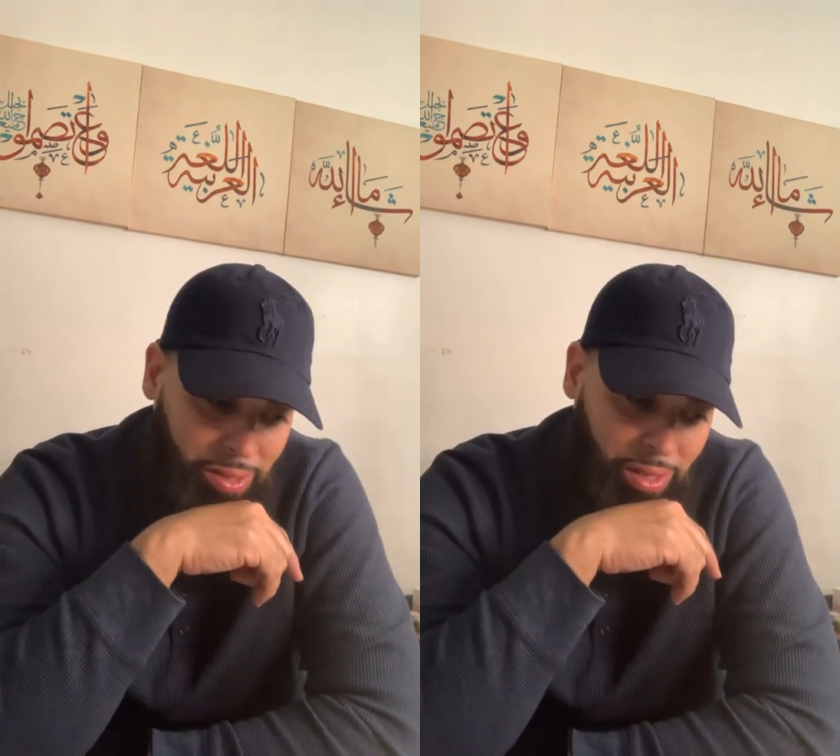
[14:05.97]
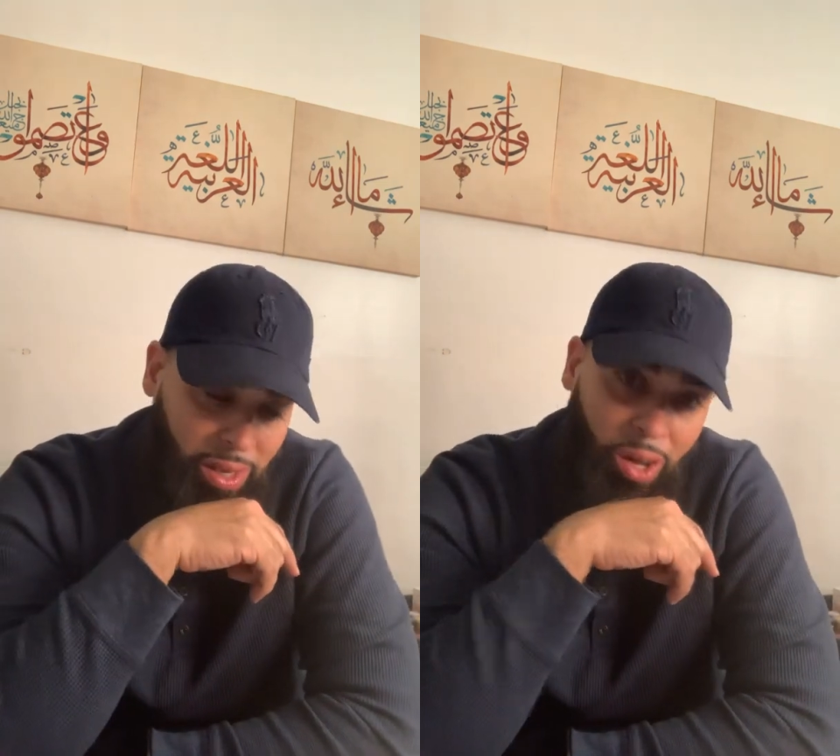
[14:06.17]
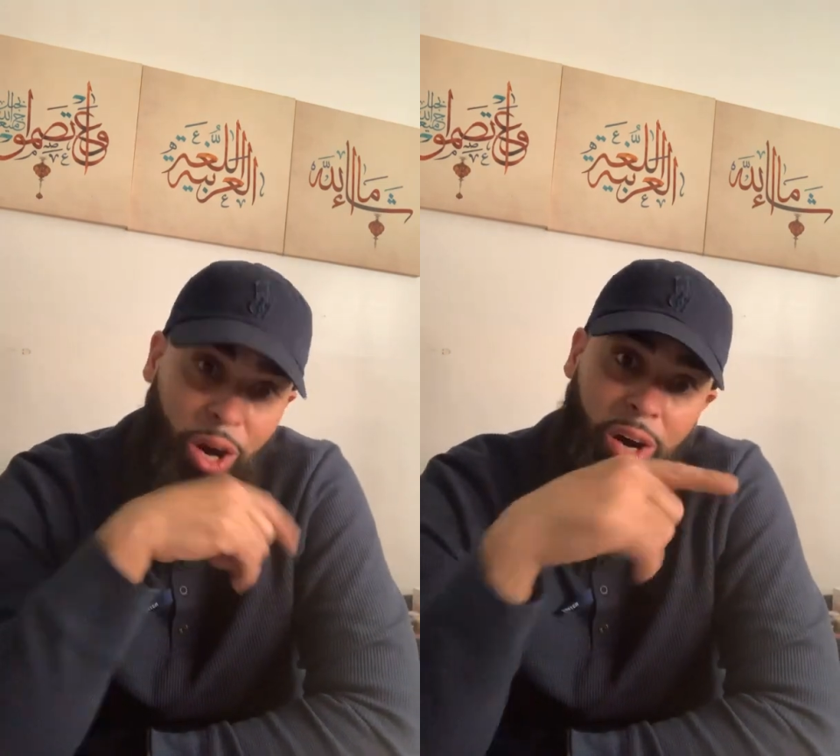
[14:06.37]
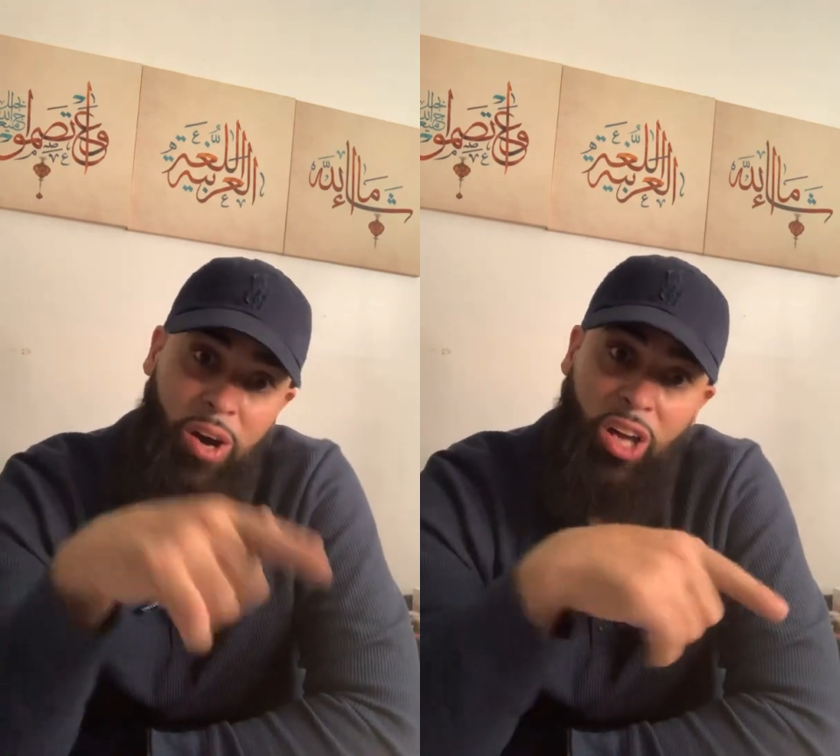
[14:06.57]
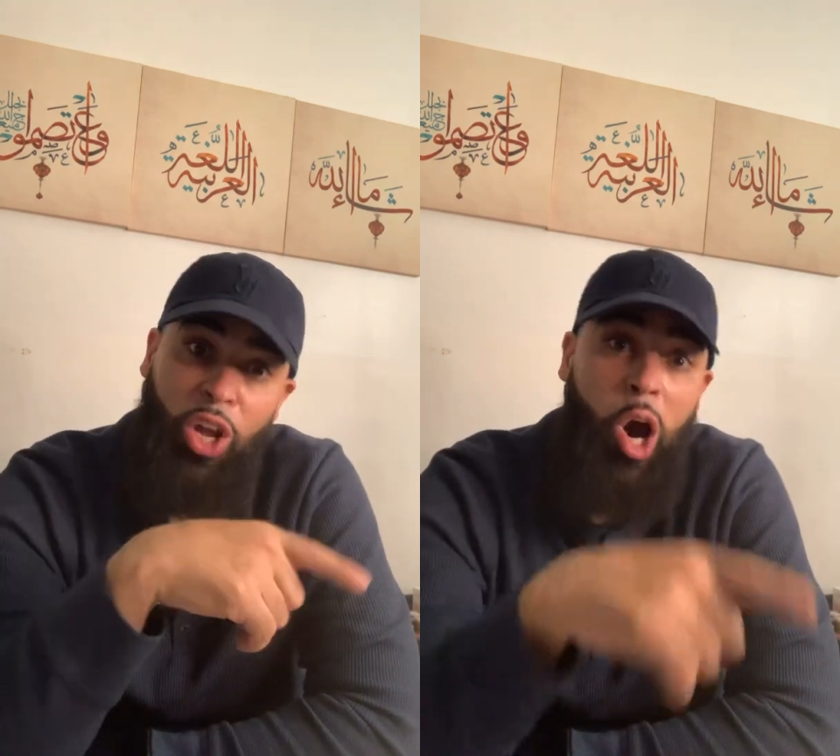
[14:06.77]

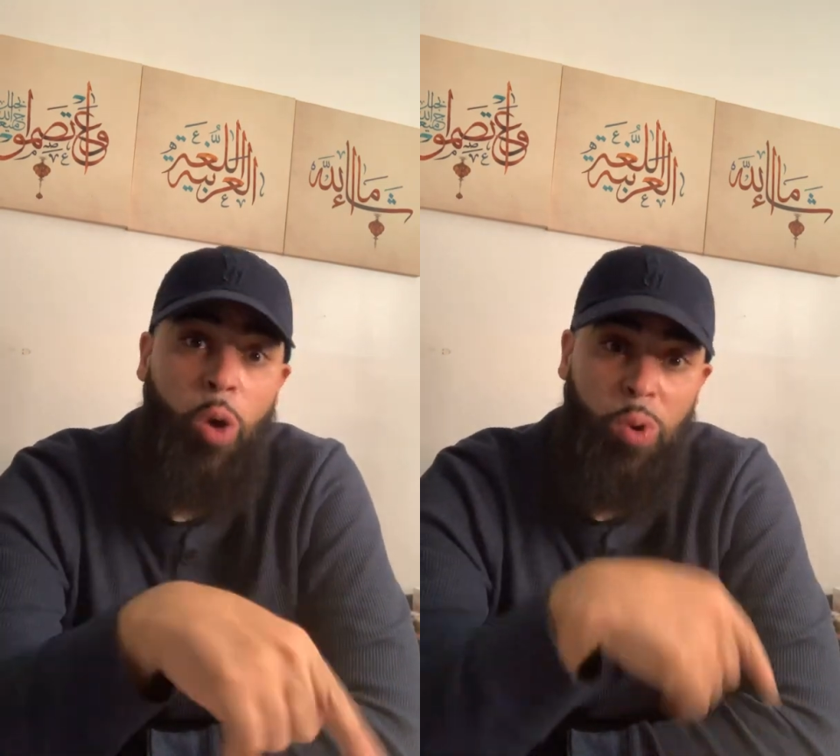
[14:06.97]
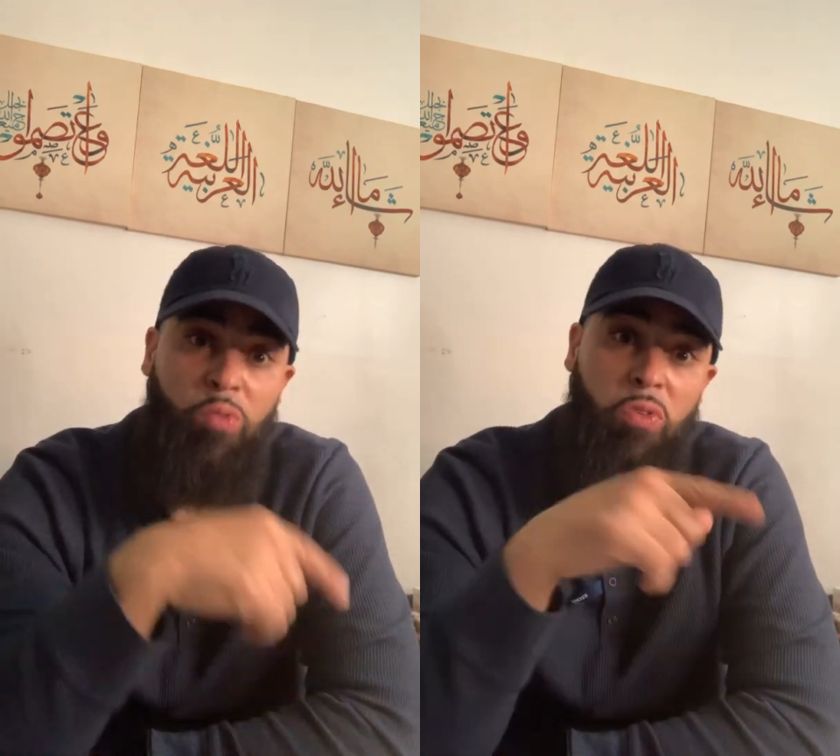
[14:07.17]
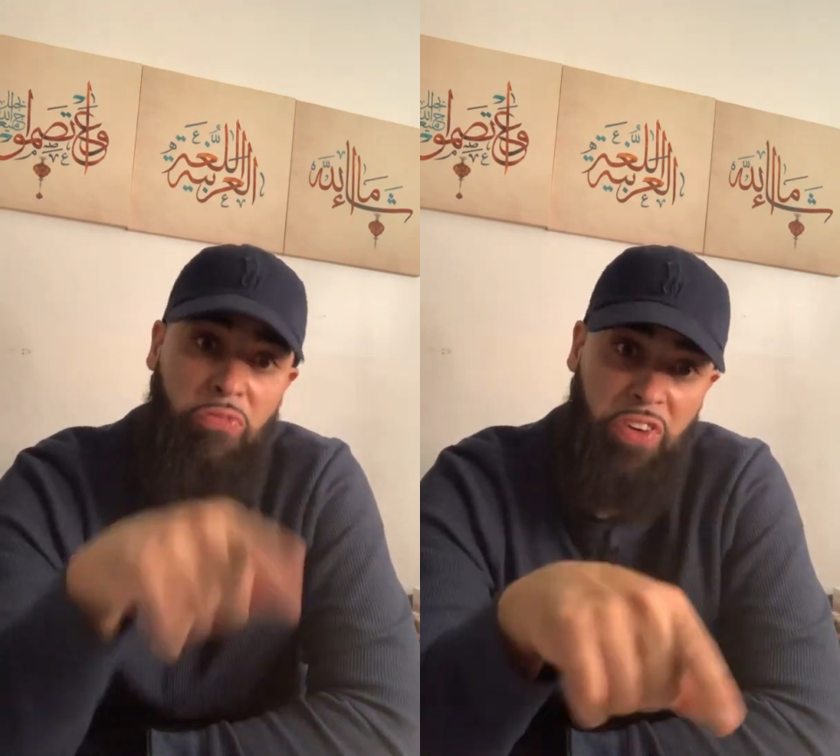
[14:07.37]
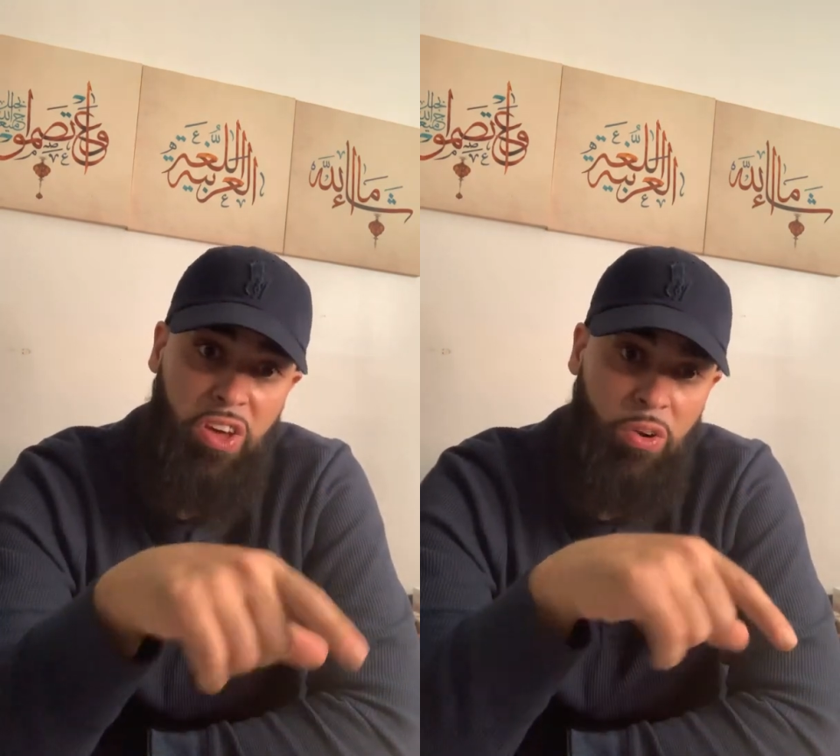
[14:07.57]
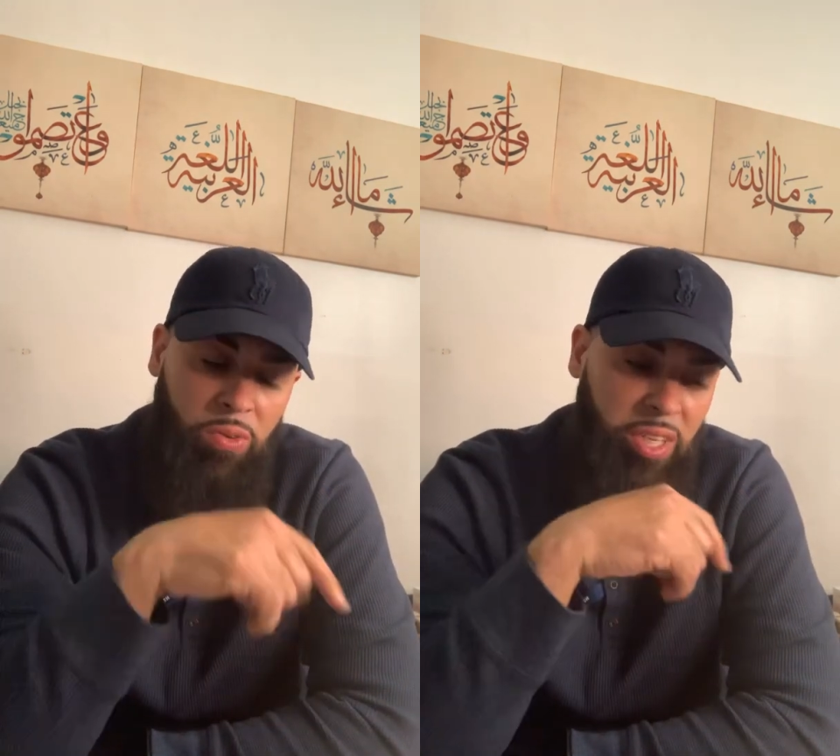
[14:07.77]
Allah will reveal.